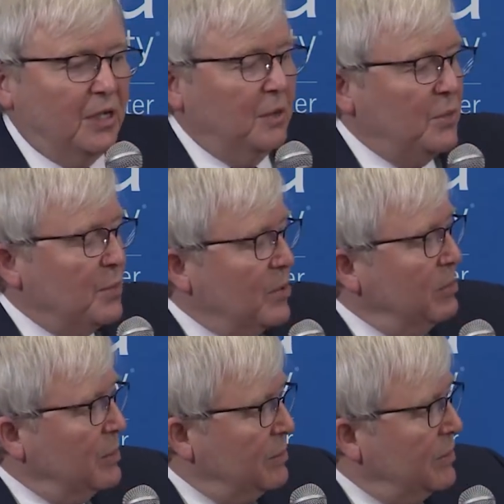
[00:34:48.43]
And the
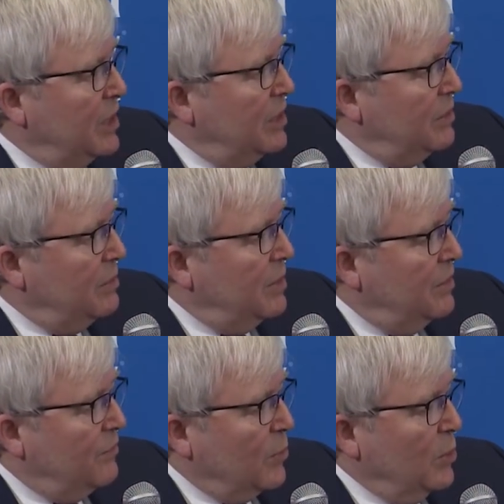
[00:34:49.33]
problem
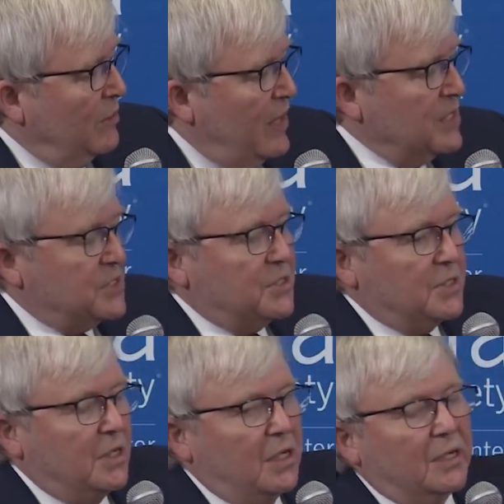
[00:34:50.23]
for all of
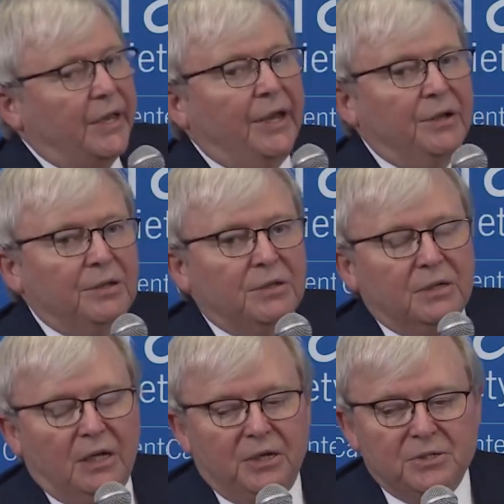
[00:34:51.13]
us, Ken, and
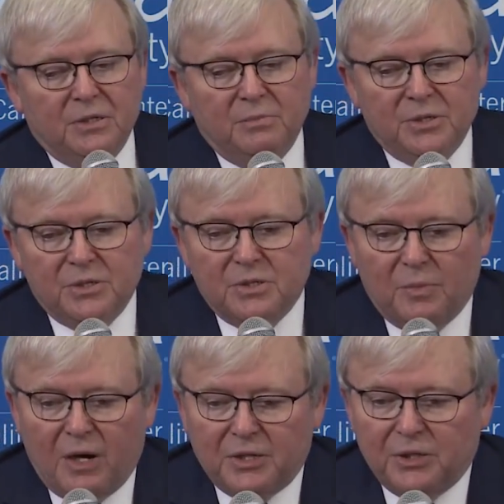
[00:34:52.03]
engaged in the business
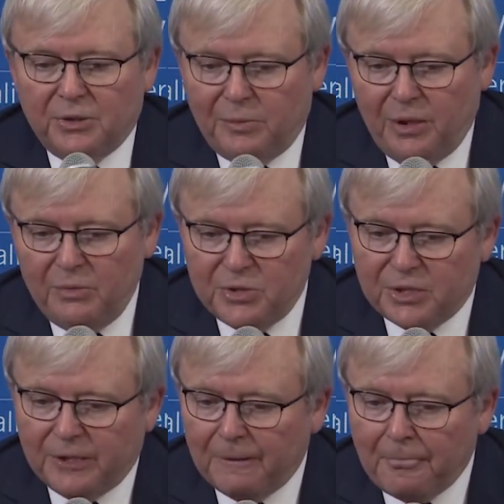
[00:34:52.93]
of practical
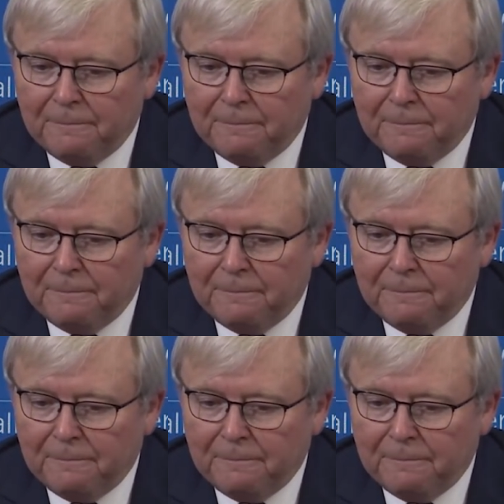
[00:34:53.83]
diplomacy,